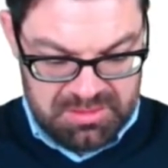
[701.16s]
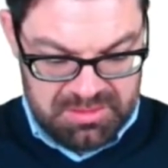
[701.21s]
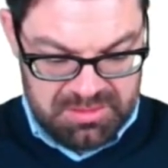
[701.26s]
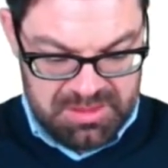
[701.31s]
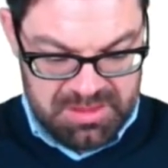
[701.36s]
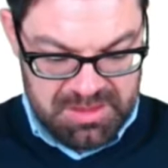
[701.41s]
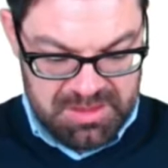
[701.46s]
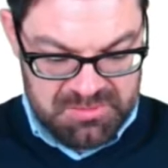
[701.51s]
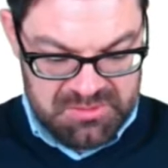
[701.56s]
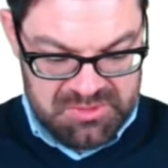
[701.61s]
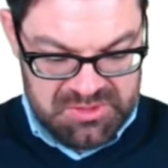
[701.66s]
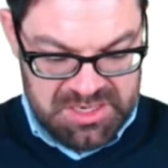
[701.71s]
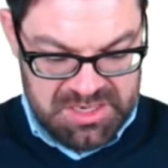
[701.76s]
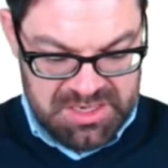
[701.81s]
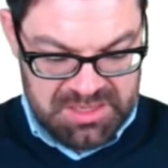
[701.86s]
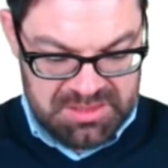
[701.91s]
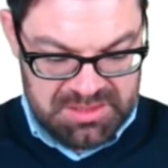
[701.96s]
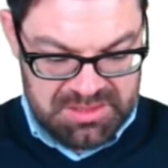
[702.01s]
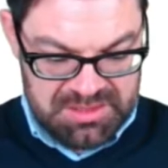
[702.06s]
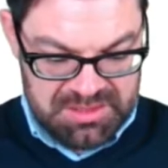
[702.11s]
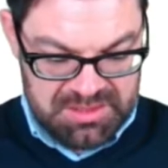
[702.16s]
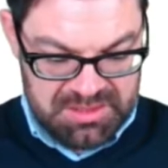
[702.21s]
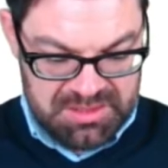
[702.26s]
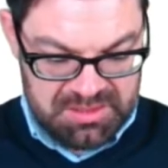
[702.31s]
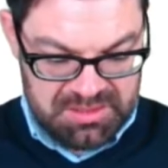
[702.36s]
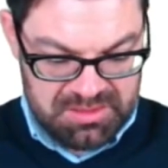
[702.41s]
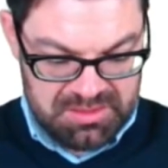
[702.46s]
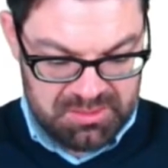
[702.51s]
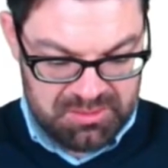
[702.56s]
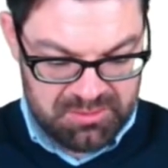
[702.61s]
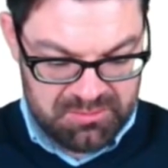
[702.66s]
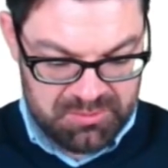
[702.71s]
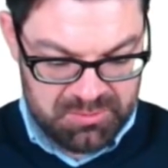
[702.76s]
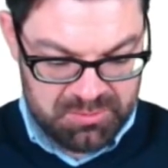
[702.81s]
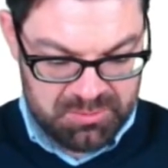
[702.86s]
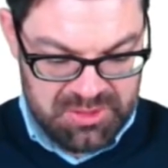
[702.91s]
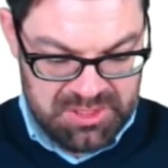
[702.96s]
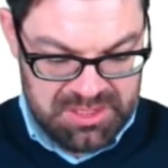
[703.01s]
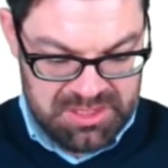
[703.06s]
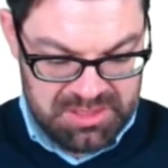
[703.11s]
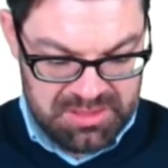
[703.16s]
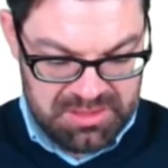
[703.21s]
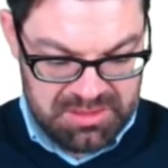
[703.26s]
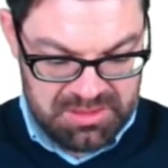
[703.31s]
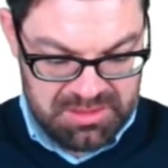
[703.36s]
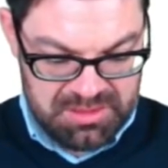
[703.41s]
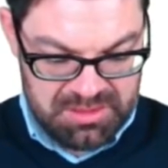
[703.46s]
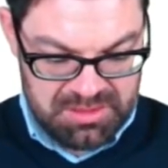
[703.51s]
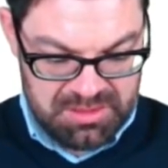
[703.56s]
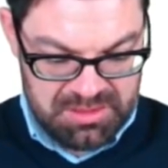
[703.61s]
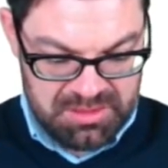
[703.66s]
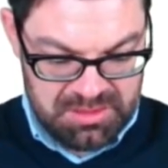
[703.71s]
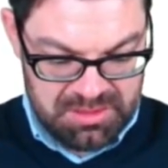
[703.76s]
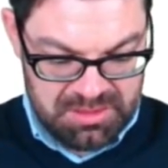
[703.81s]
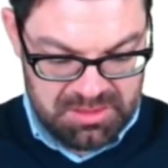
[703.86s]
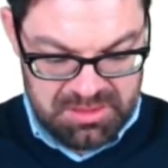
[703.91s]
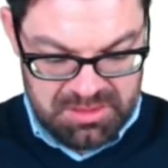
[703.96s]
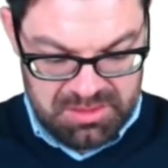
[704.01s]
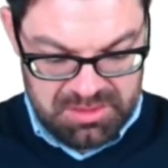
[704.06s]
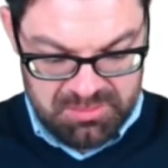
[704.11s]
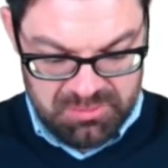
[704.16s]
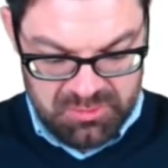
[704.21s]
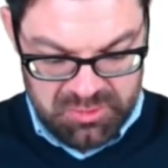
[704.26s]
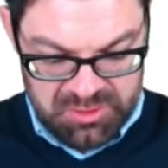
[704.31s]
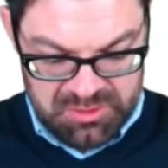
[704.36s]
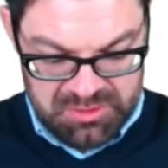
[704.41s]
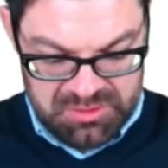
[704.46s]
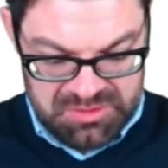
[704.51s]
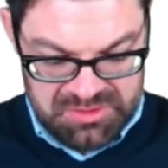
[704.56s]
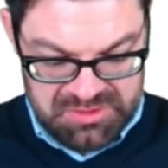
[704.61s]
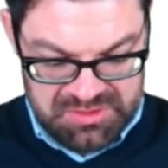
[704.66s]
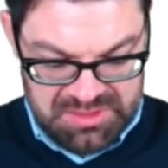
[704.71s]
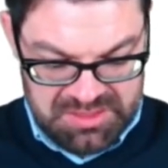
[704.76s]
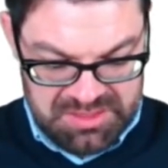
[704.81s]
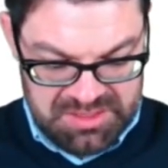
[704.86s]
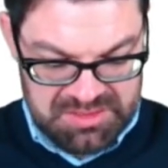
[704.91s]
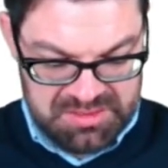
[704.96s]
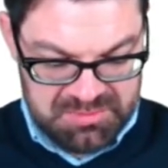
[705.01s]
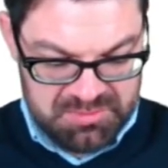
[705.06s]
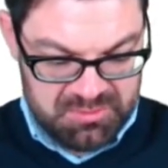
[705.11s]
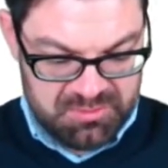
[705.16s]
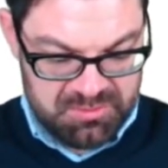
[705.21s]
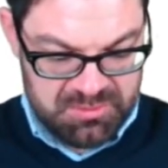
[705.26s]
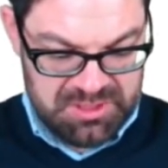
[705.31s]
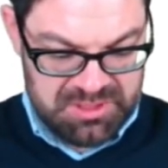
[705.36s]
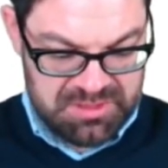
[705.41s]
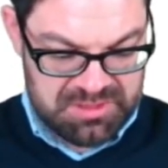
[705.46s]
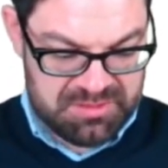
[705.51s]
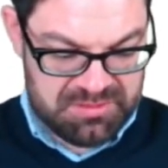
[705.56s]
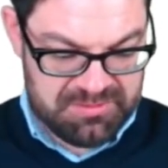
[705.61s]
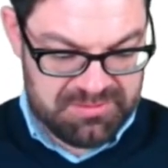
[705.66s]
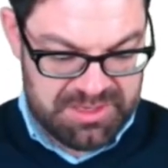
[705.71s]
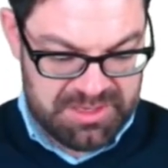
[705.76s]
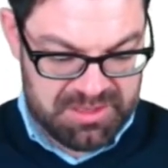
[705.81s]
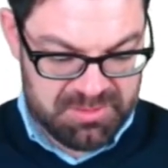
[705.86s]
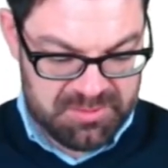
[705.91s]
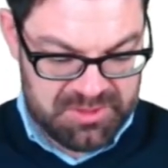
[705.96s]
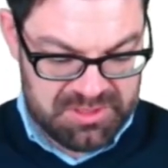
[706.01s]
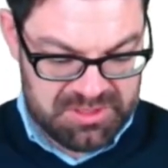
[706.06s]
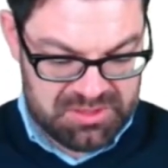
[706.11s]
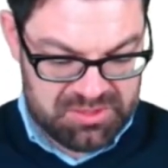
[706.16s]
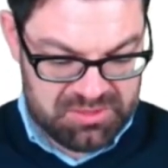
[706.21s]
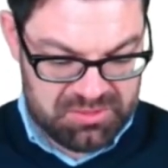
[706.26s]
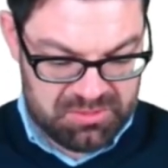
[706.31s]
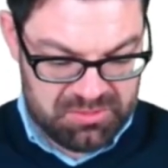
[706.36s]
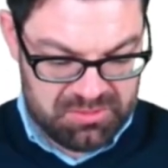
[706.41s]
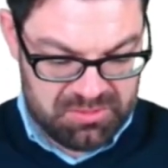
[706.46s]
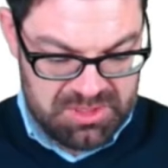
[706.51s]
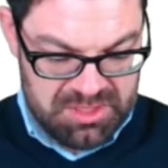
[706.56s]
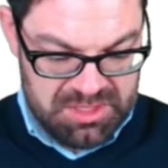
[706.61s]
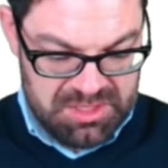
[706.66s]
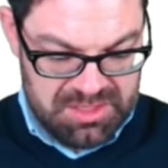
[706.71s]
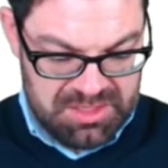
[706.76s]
times x over p. Apologies, there has to be divided by two.